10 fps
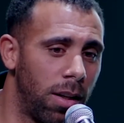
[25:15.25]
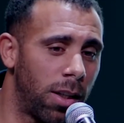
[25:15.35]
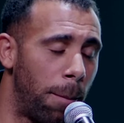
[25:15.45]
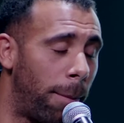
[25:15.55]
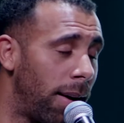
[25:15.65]

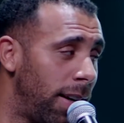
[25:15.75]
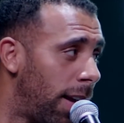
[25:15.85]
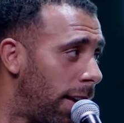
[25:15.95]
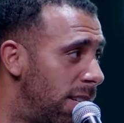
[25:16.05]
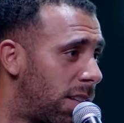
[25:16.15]
the money
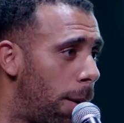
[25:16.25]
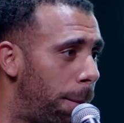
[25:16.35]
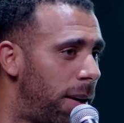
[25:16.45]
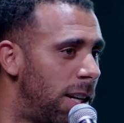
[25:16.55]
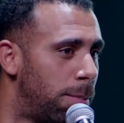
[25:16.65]
that these
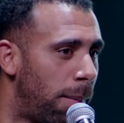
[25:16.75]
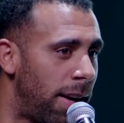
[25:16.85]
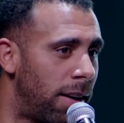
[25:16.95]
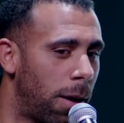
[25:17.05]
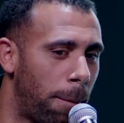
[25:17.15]
companies
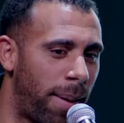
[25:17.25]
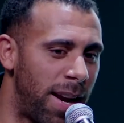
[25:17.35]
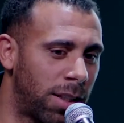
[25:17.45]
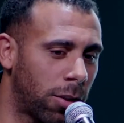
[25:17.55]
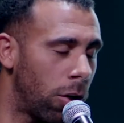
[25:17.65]
make
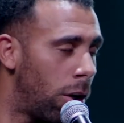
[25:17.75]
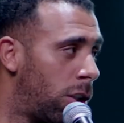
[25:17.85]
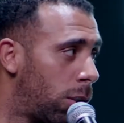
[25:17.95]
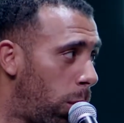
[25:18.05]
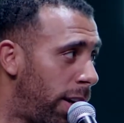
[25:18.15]
based on a
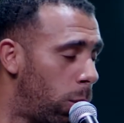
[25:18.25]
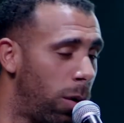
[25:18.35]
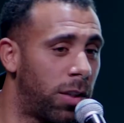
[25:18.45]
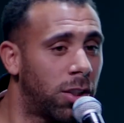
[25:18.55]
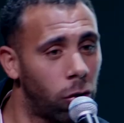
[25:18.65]
tweet
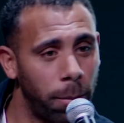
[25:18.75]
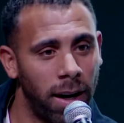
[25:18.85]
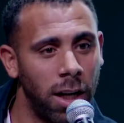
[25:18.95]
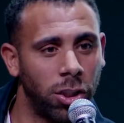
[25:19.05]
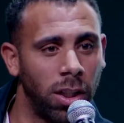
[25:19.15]
with
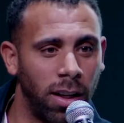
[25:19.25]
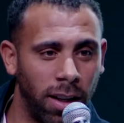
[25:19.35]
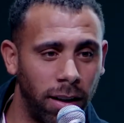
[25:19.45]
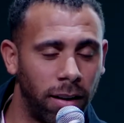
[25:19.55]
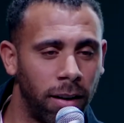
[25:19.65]
discrimination in it